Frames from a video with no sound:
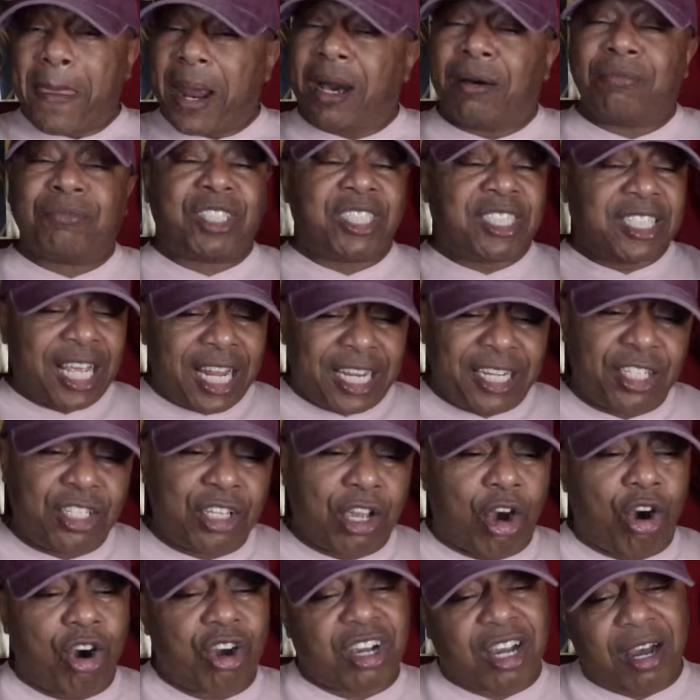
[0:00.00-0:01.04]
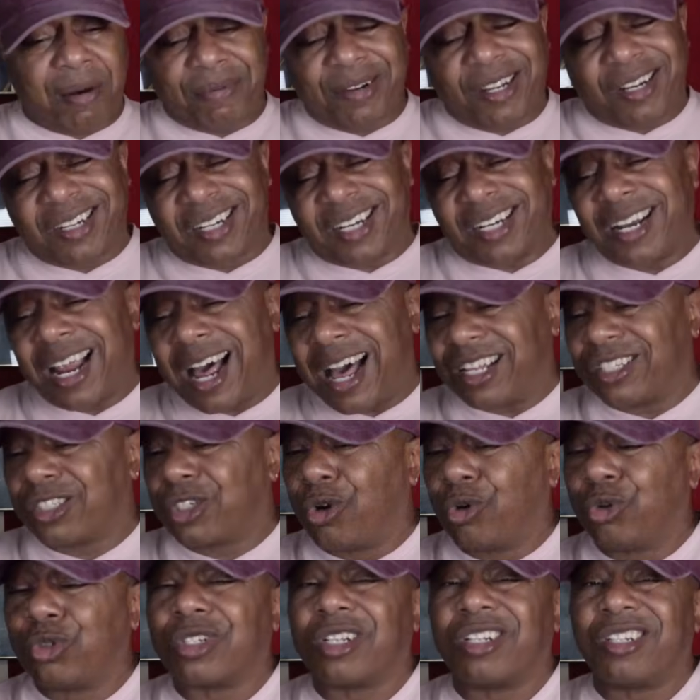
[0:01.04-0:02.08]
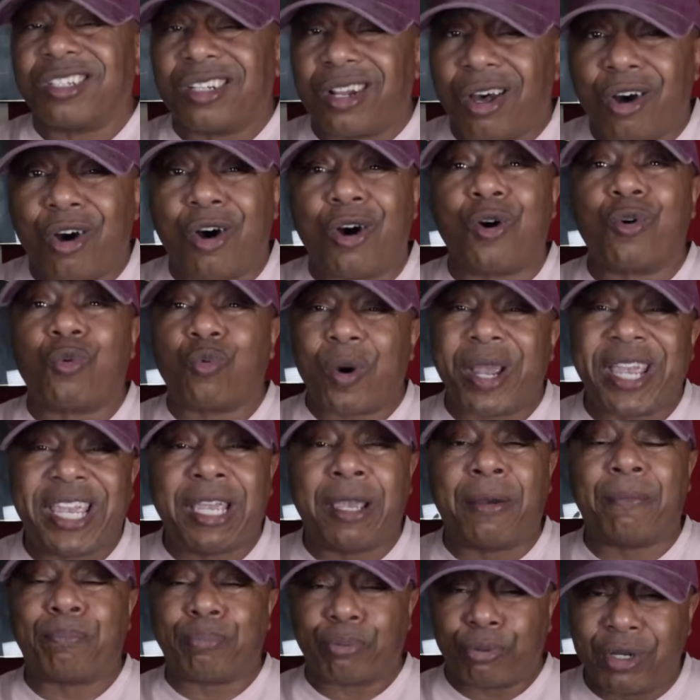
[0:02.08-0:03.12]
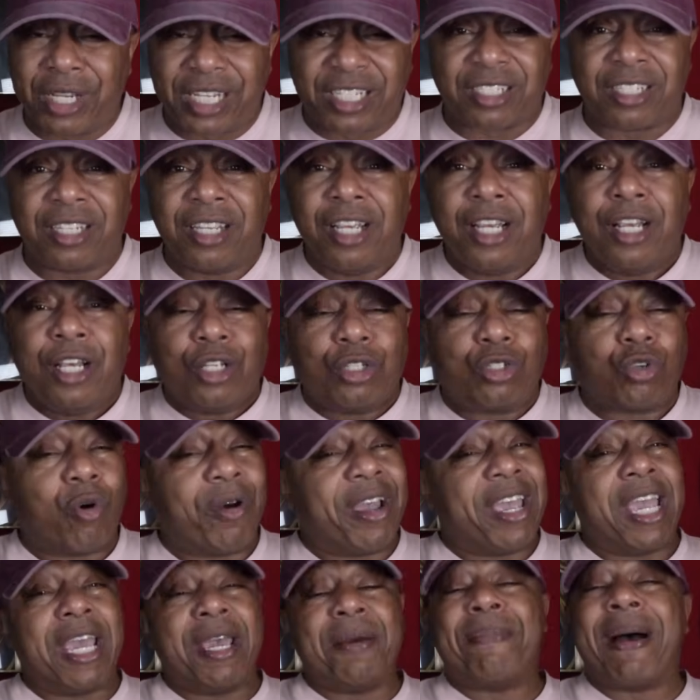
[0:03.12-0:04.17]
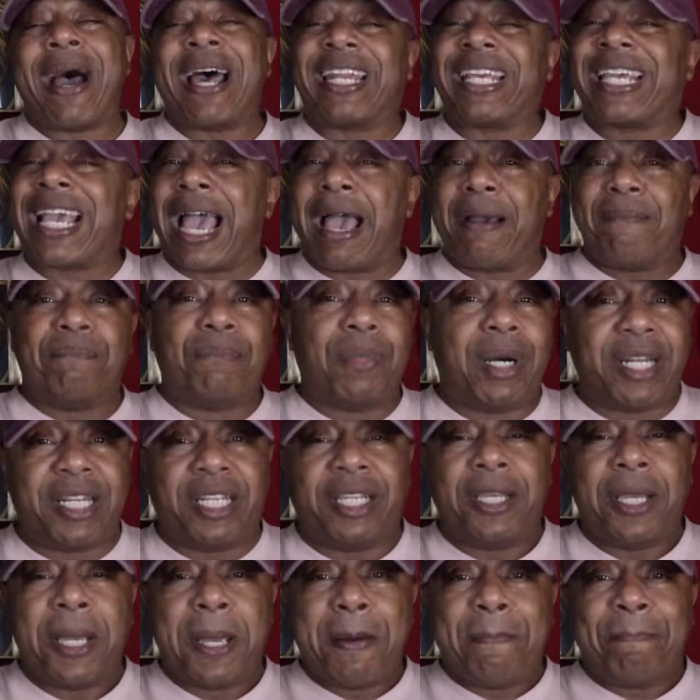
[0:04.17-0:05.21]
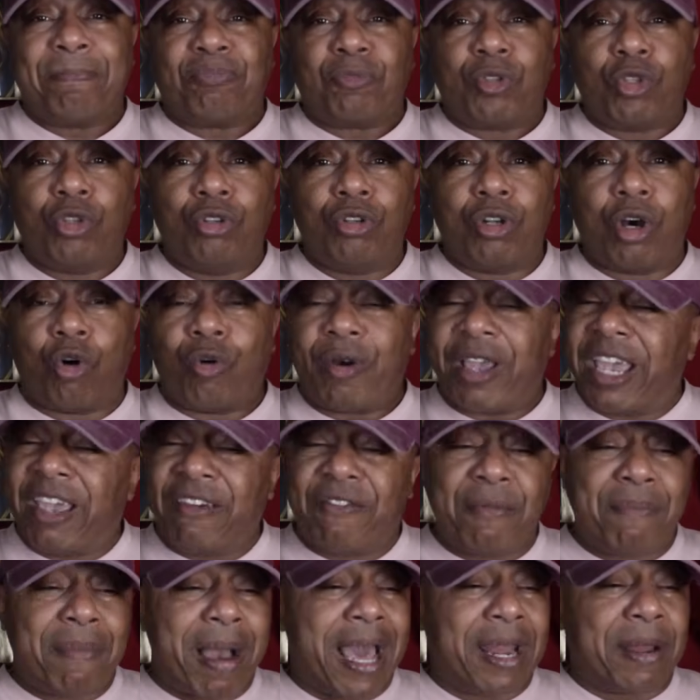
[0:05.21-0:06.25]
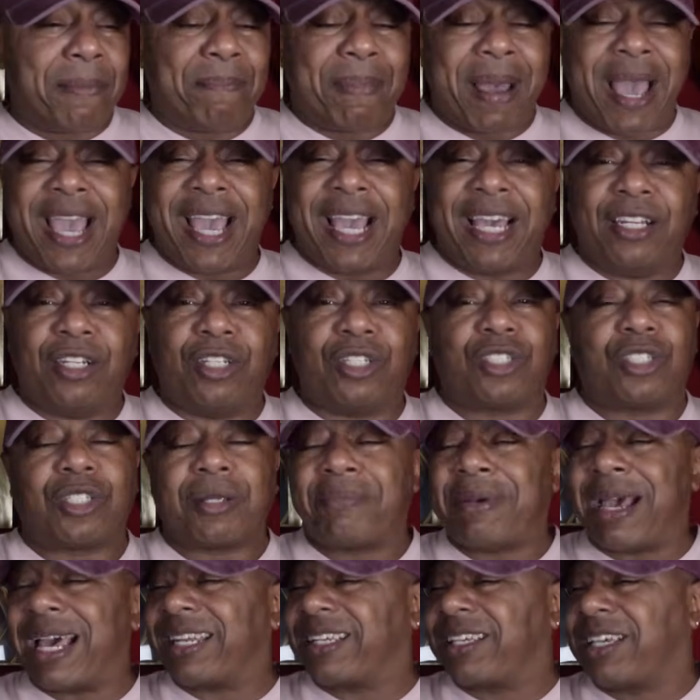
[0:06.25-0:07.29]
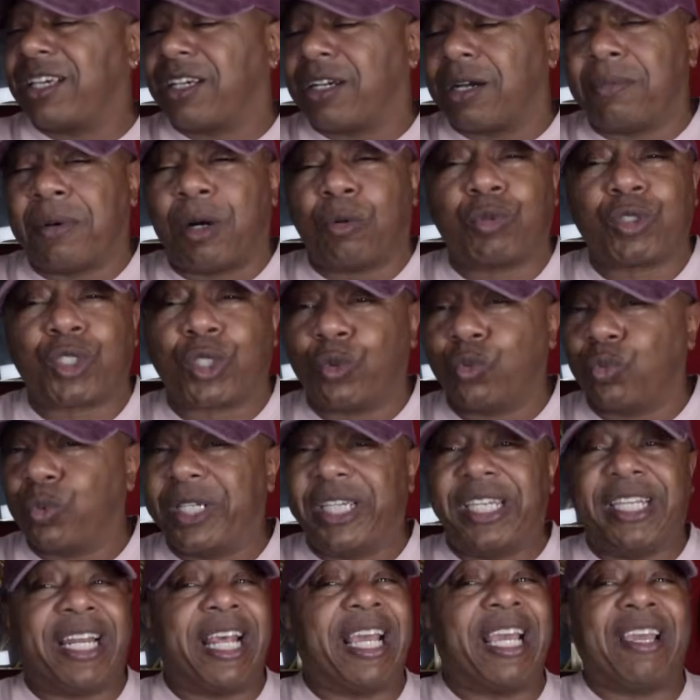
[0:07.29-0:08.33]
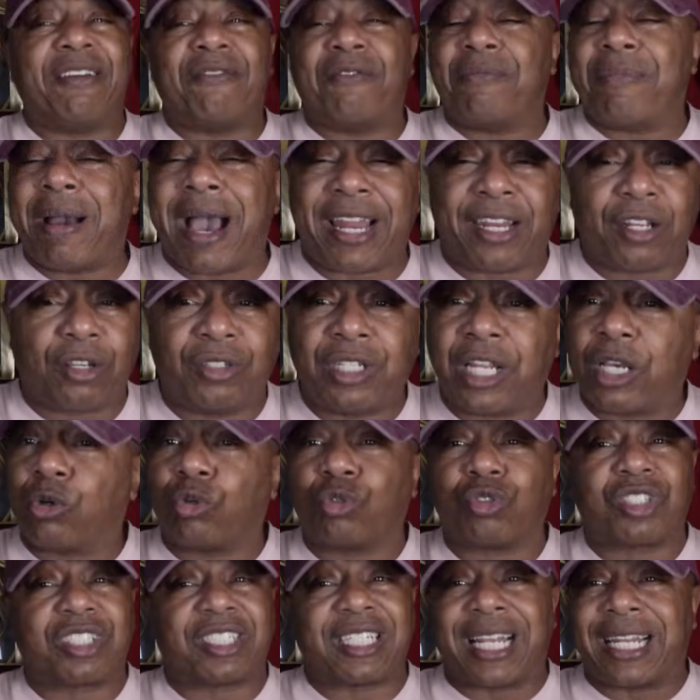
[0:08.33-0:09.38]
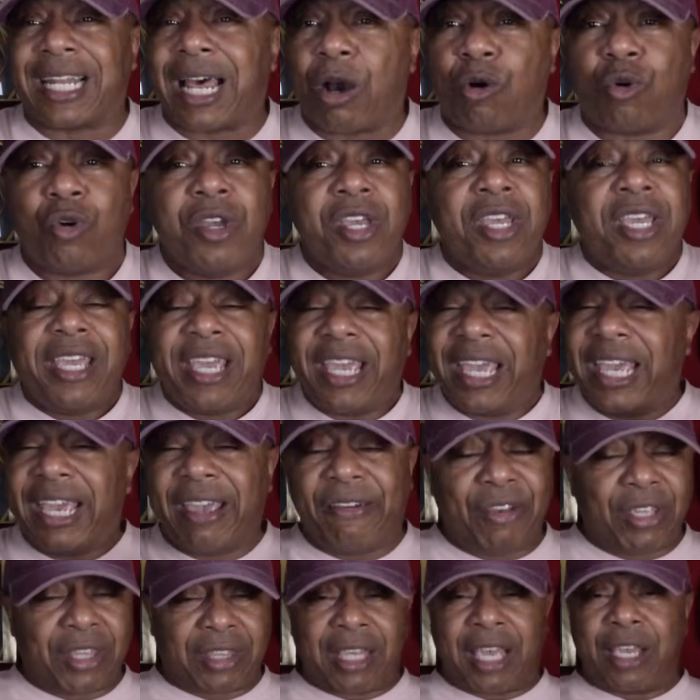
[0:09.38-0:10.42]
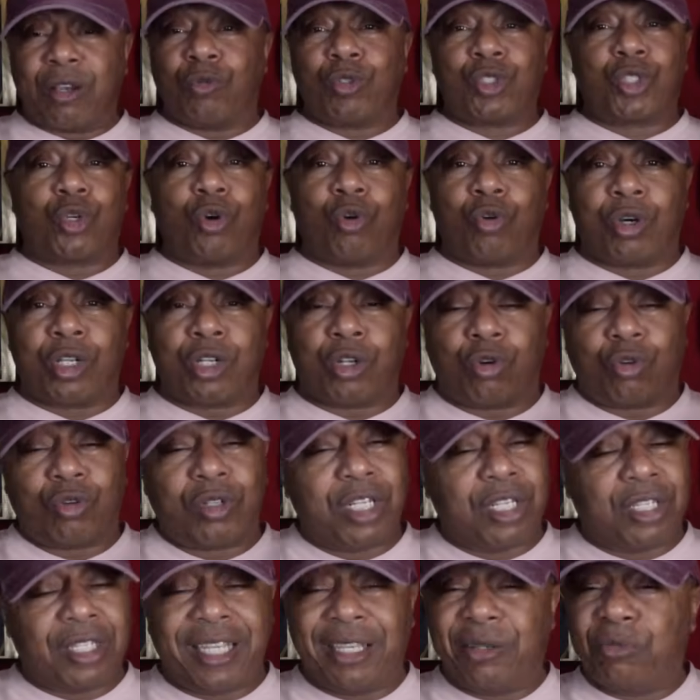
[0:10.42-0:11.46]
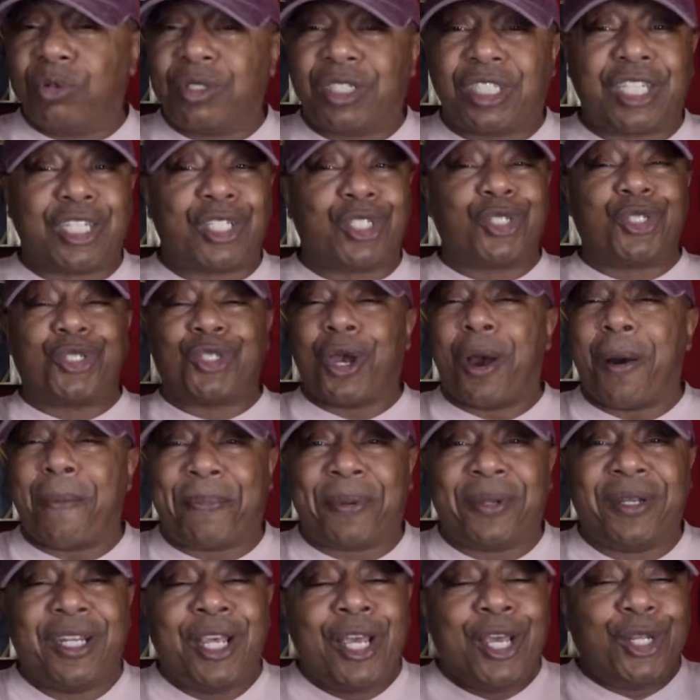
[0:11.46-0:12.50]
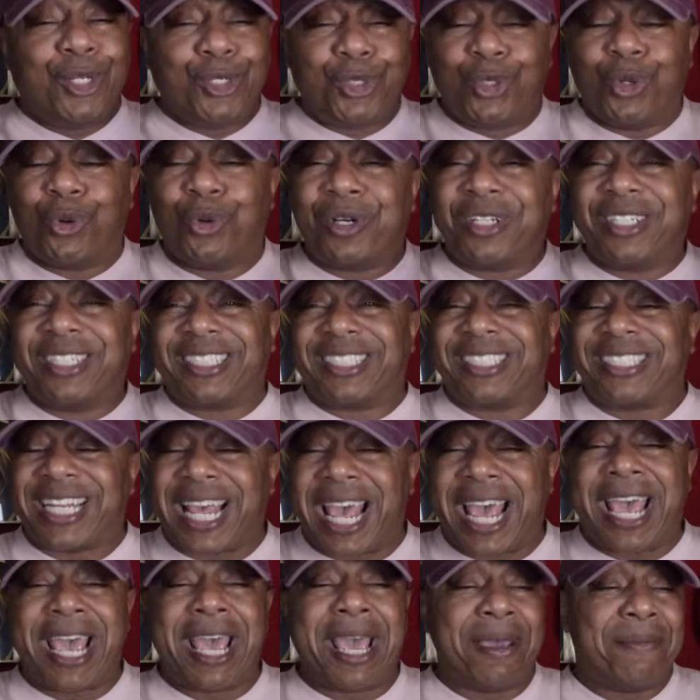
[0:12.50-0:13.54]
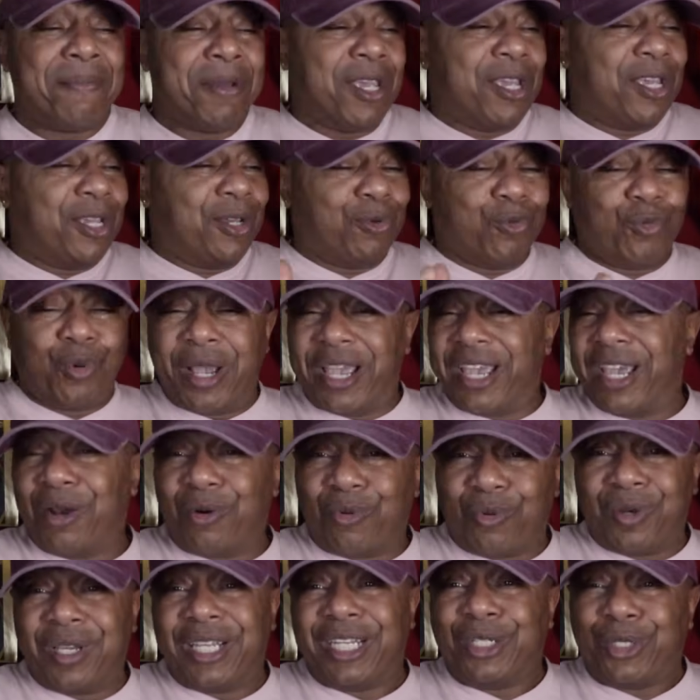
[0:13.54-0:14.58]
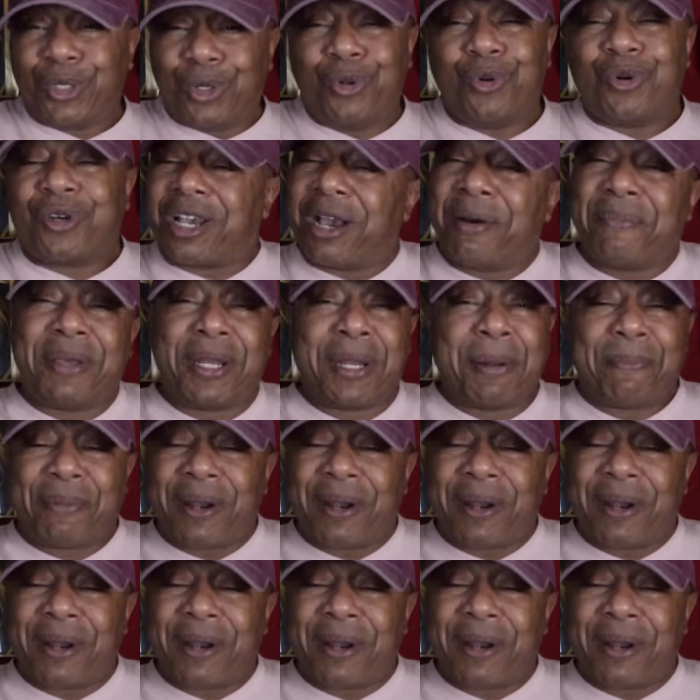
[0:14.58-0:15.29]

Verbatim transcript: i'm telling y'all a couple of hundred dollars goes a long way in prison so everybody got money you know everybody buying this somebody could come up with some weed everybody they're gonna sell out everything was going on it, it was just jumping during this time when when dude come in the